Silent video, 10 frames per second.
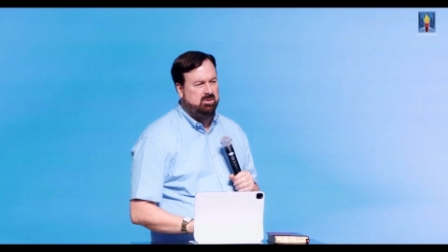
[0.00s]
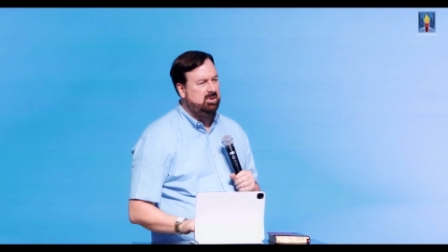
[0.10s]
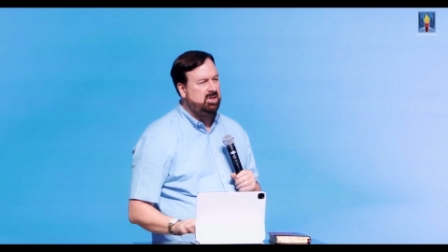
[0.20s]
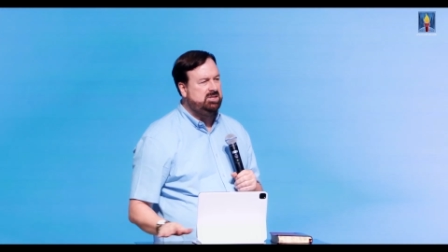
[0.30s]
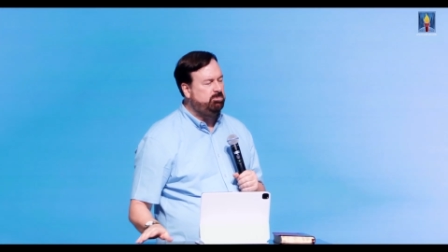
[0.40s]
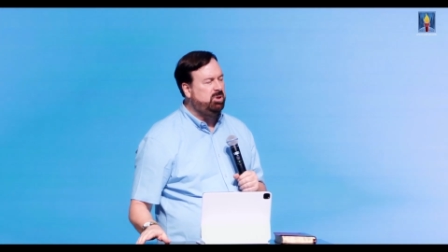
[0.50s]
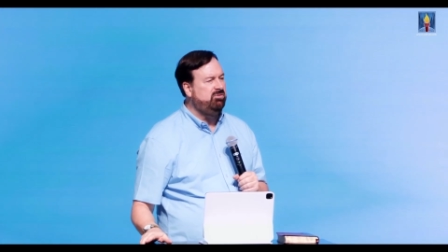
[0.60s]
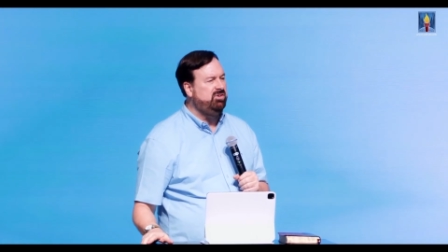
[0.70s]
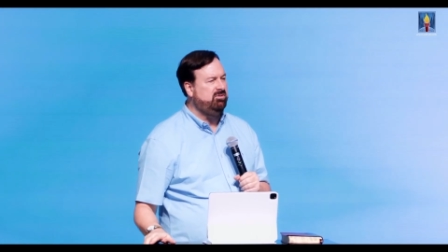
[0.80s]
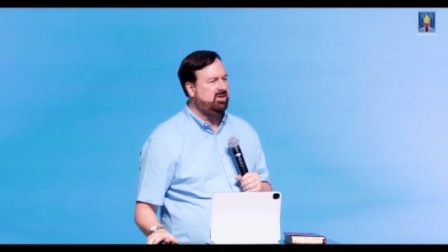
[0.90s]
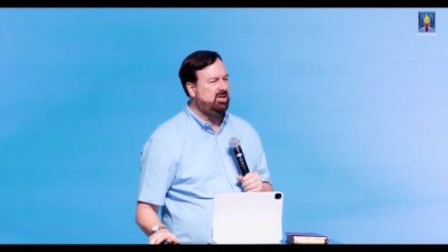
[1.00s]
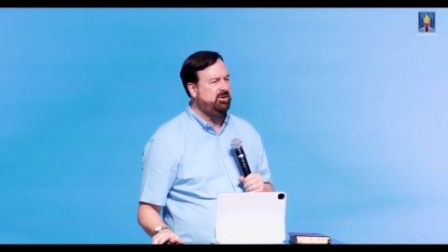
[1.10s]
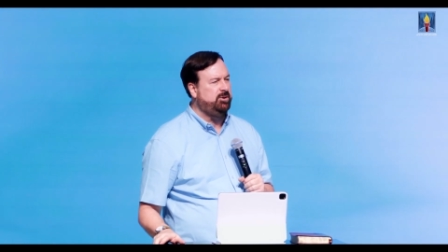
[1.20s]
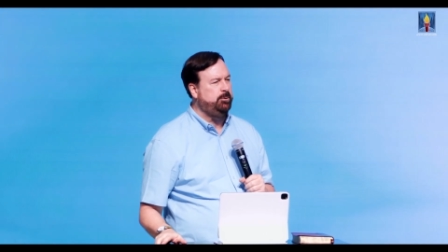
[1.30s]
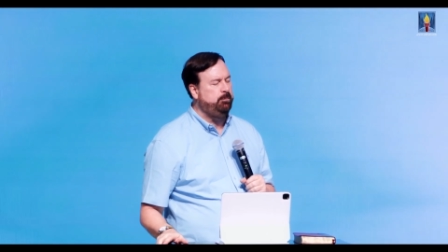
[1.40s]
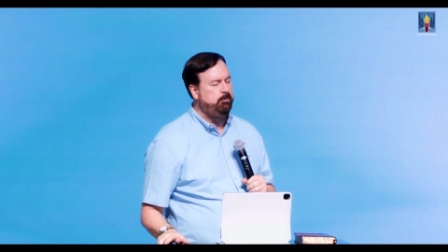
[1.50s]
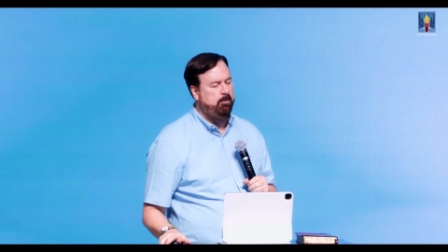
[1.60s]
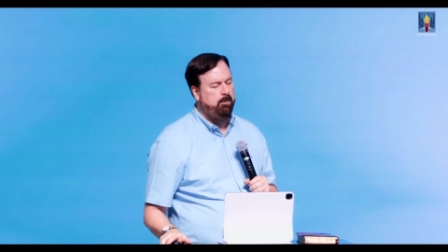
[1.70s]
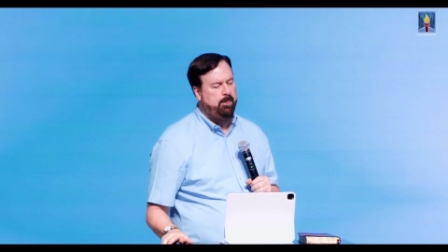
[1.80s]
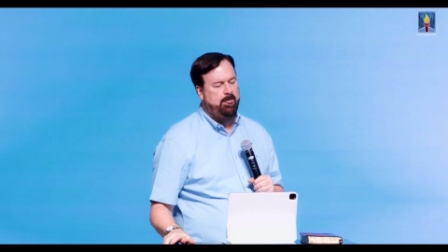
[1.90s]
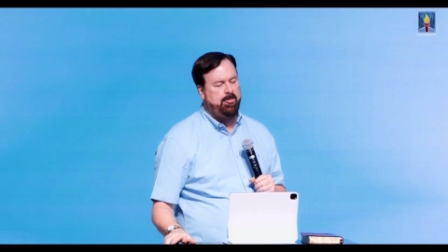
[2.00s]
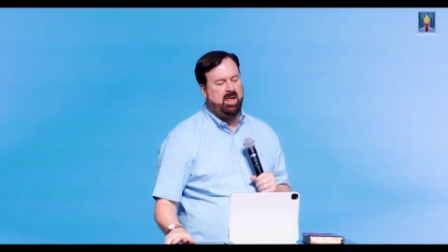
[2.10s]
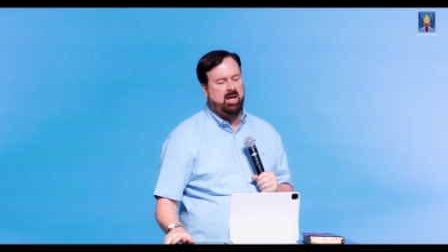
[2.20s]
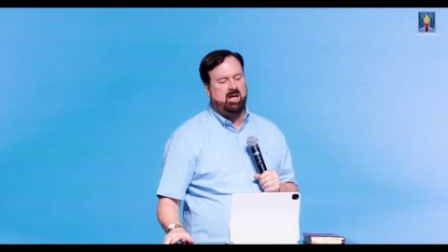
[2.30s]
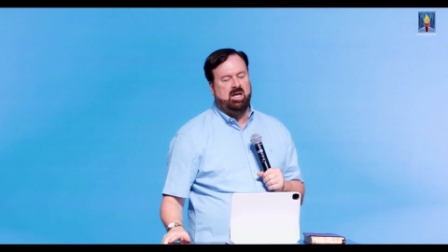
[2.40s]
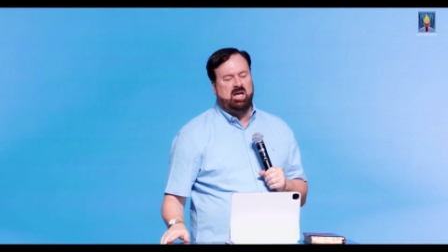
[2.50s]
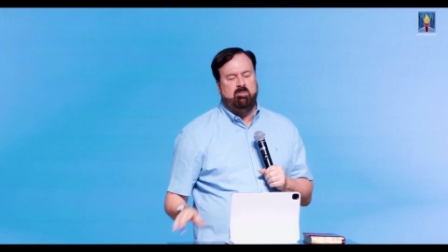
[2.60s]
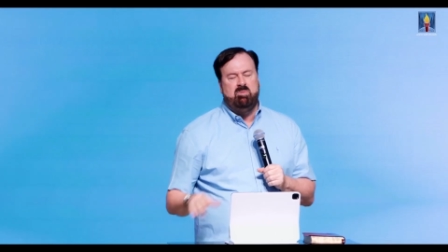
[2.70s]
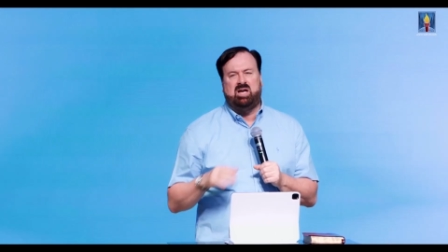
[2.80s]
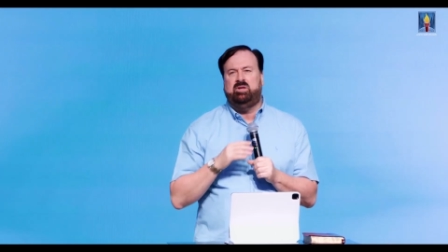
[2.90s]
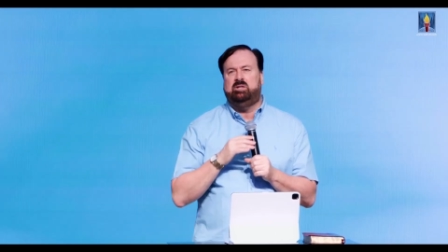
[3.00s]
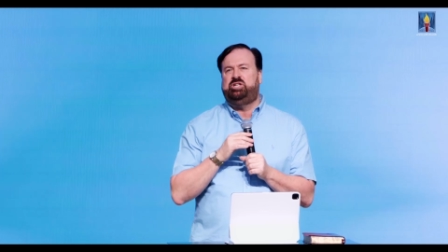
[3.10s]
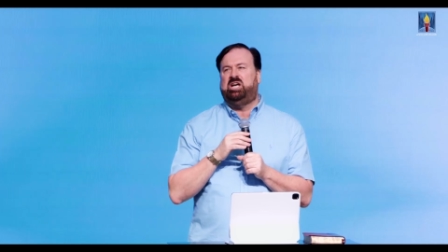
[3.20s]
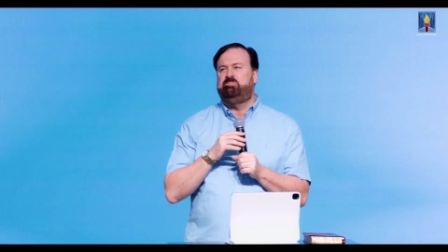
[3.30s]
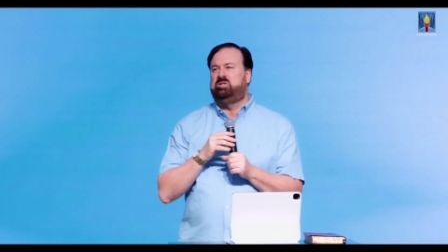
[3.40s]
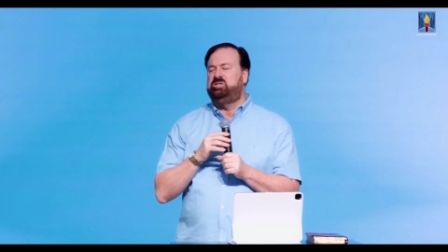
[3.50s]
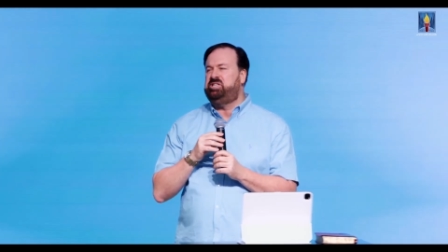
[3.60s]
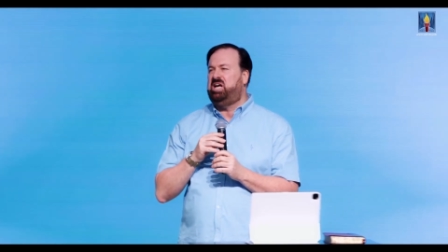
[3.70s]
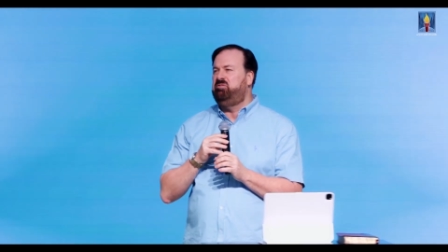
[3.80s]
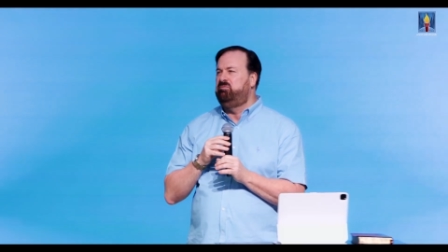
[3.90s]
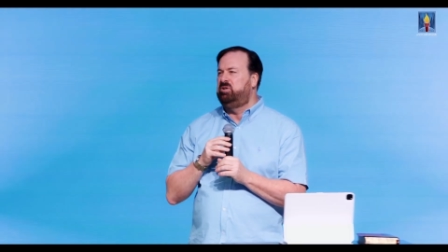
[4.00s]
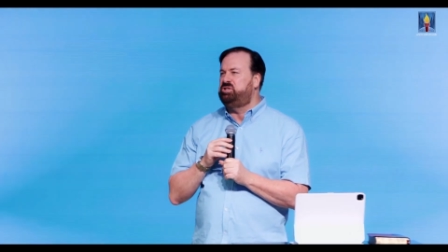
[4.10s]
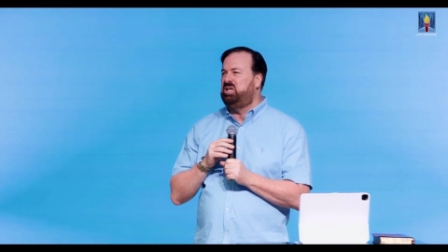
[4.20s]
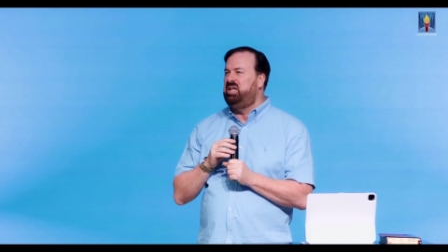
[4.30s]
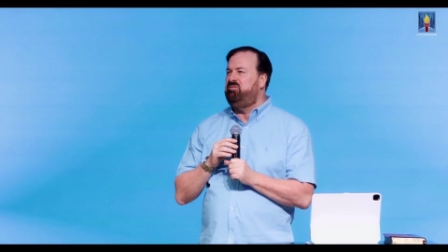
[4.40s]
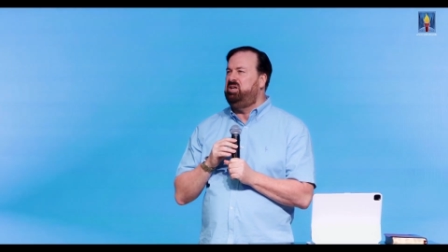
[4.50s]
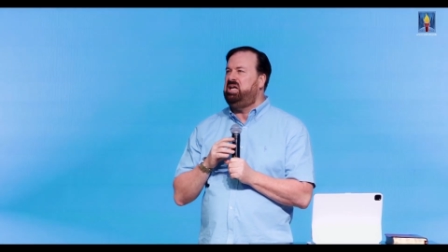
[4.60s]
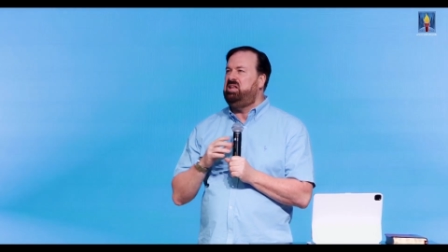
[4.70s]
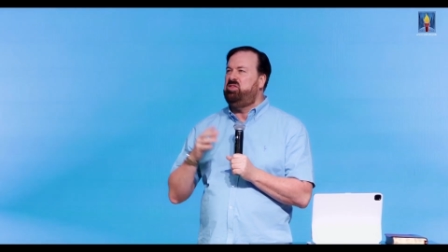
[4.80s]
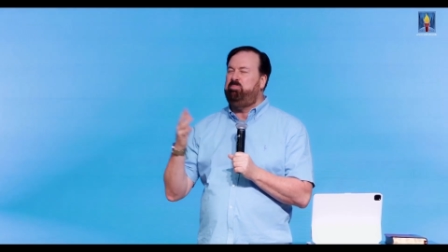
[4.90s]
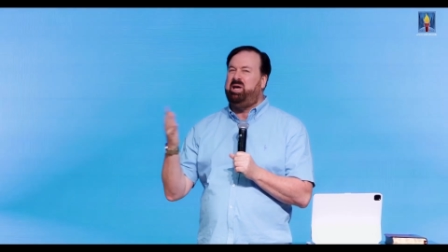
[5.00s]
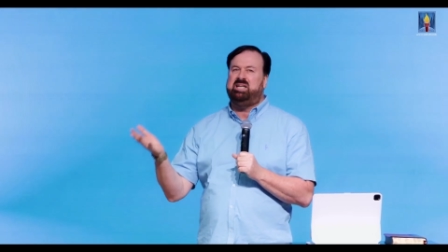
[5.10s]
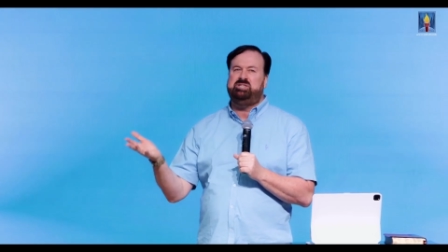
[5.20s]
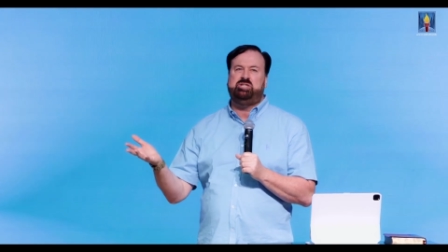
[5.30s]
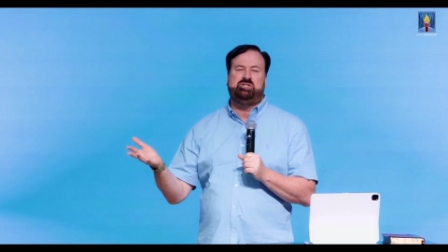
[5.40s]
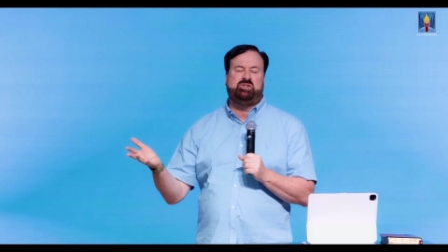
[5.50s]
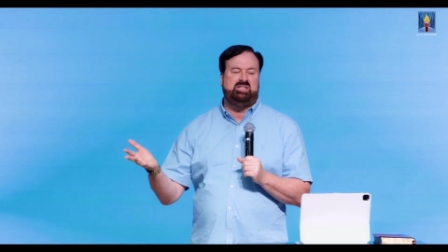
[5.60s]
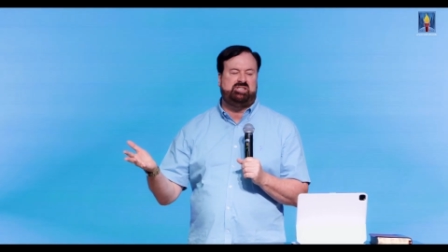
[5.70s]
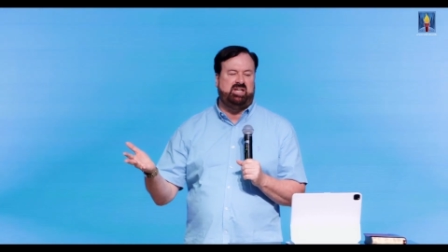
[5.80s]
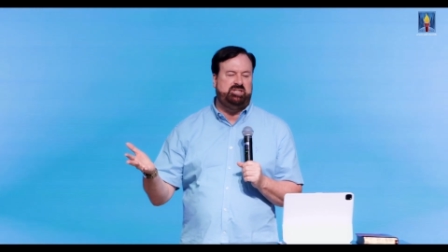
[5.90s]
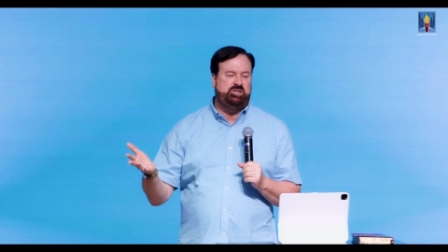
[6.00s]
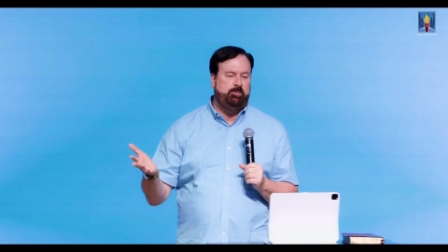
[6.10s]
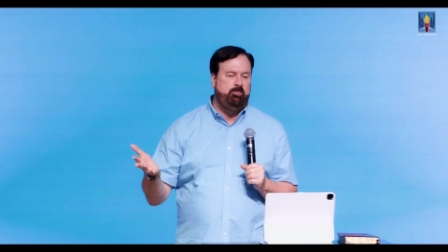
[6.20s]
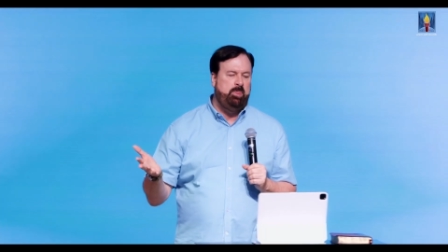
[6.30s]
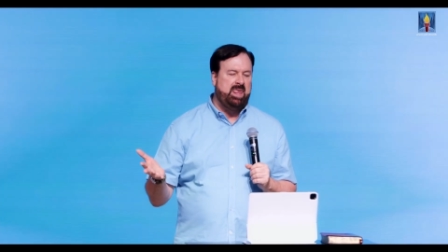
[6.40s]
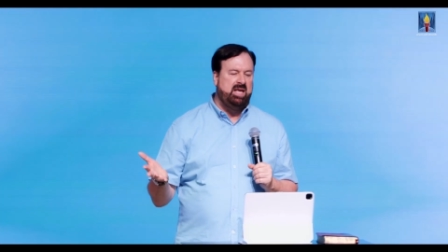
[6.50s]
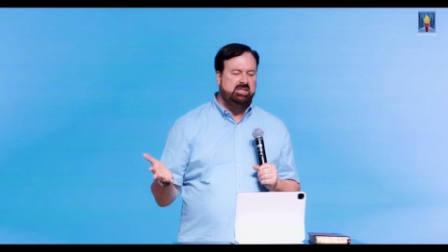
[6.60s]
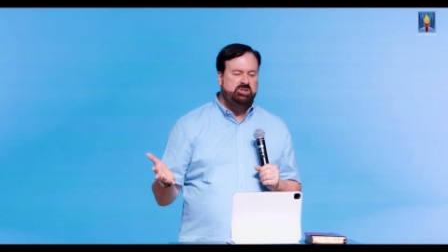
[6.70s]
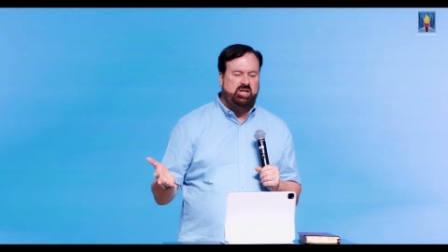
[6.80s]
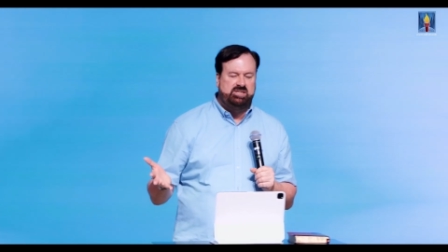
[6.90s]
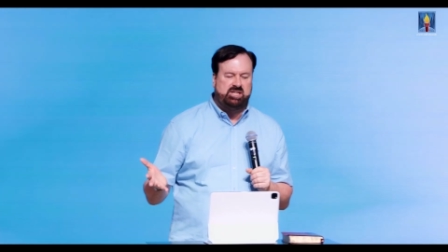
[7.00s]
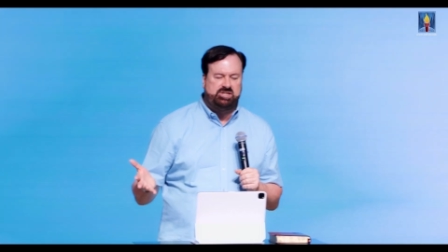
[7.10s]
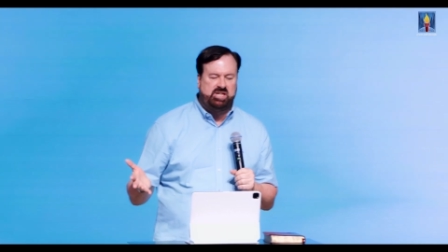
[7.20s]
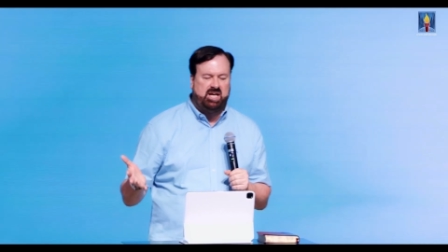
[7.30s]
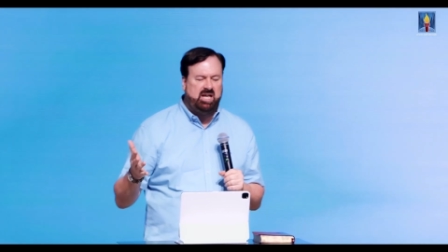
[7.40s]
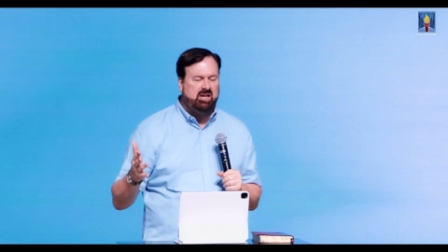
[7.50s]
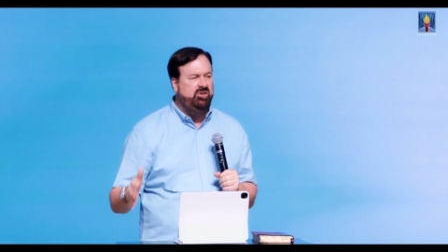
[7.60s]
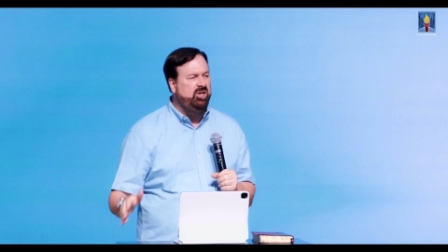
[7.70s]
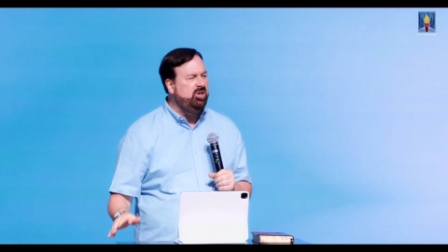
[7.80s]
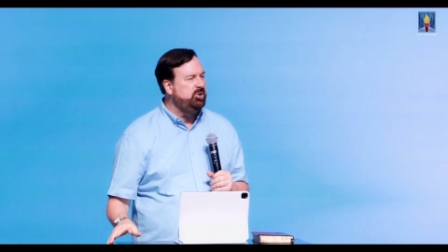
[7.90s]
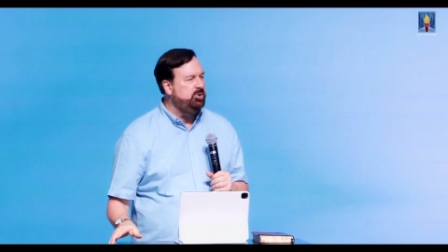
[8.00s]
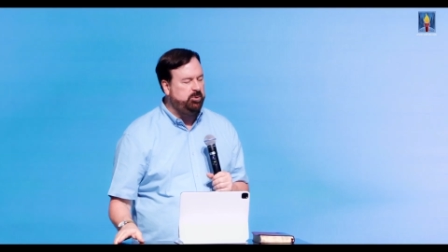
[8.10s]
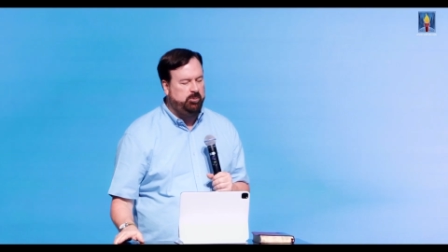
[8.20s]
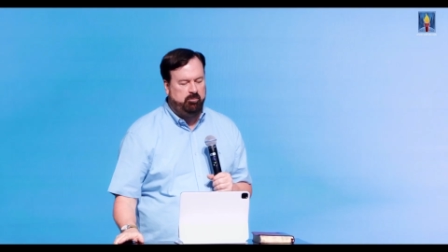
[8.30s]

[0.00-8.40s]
He's a perfect father. In Matthew chapter 7, verse 11, in the Passion Translation, Jesus said, "If you,